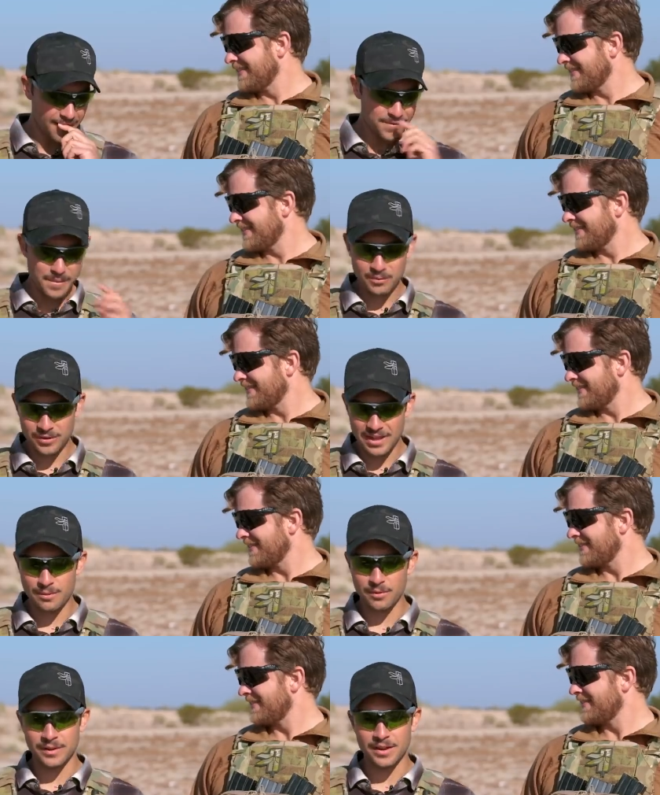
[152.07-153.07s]
Speaker 1: I don't remember the
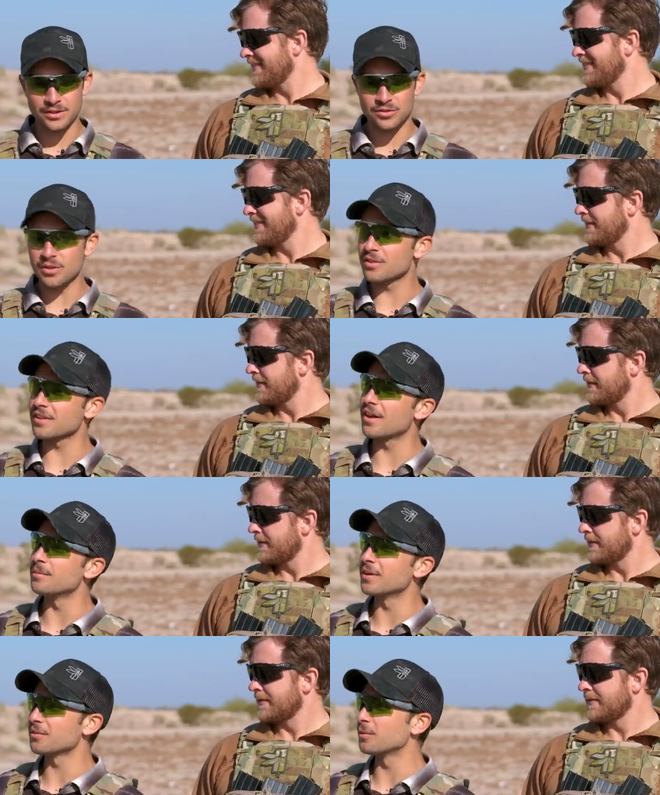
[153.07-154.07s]
name of it. I just know the sound
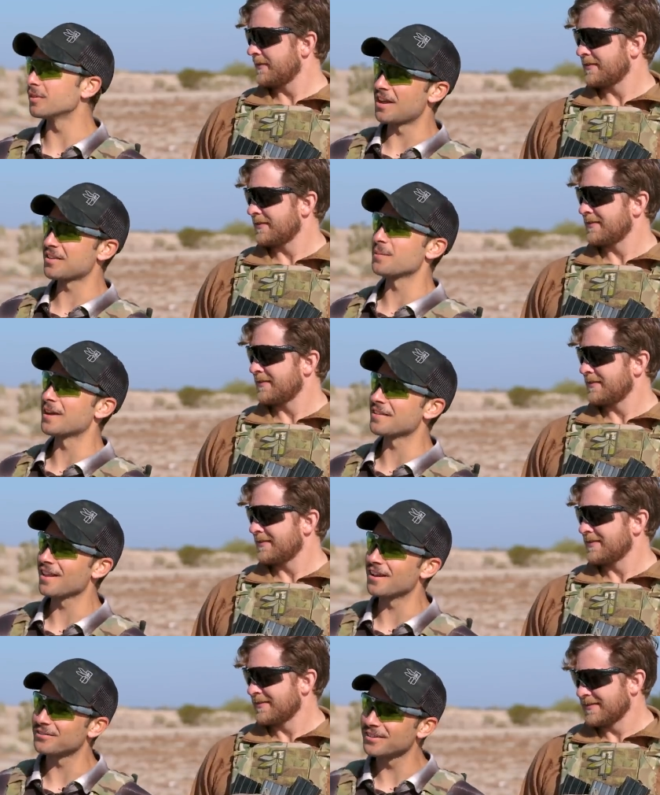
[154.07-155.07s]
it makes when it takes a man's
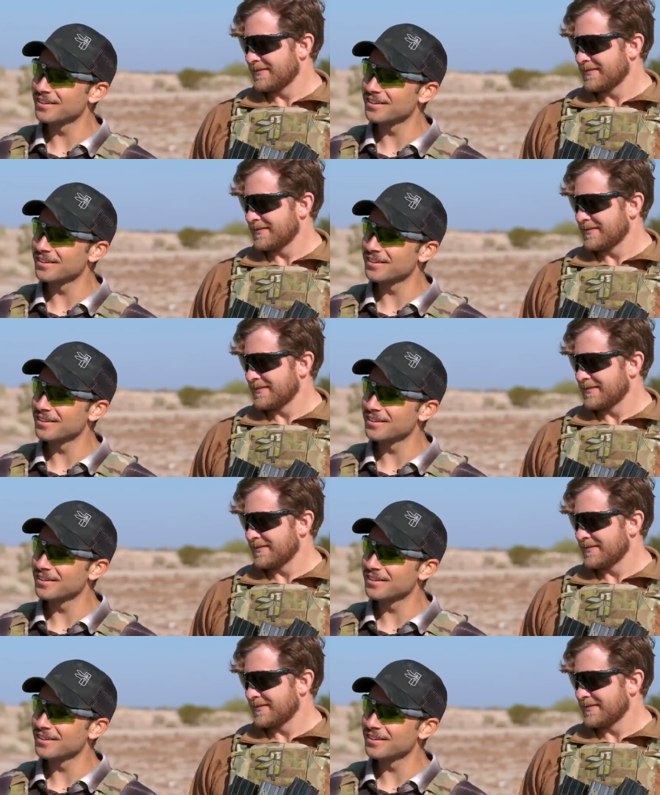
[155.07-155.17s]
life.